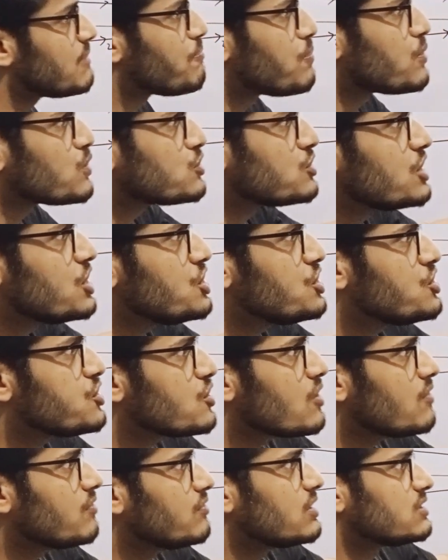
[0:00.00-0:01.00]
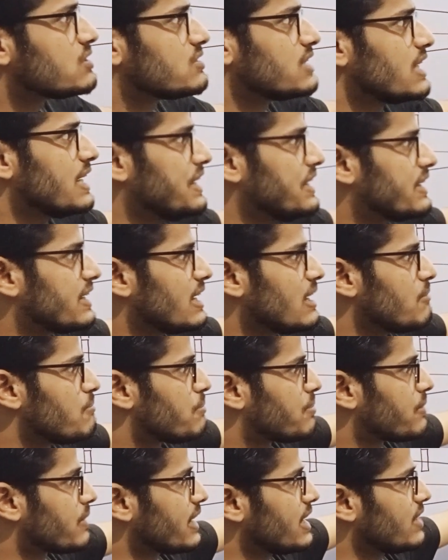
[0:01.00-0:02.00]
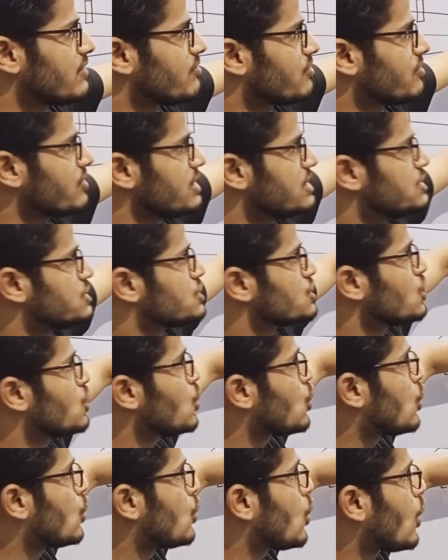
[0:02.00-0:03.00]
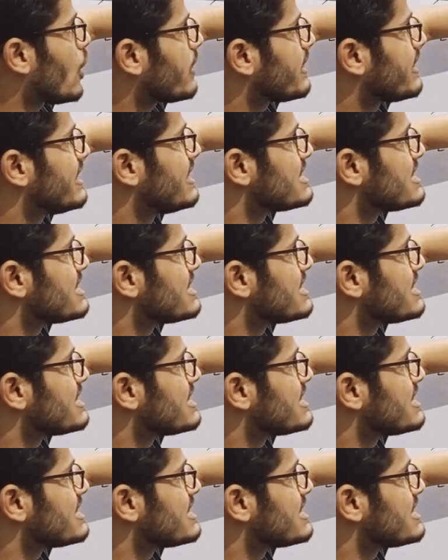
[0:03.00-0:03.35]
position of the central bright fringe got